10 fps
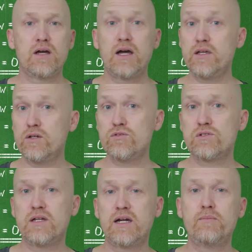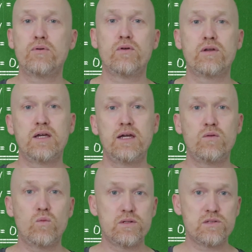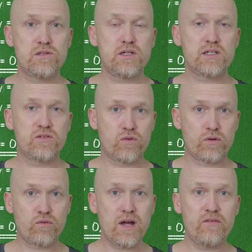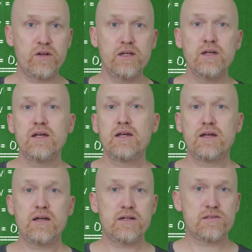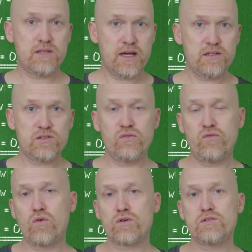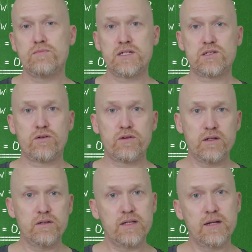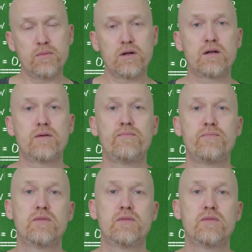I use 9.816 for gravity, as that is the force measured in Denmark.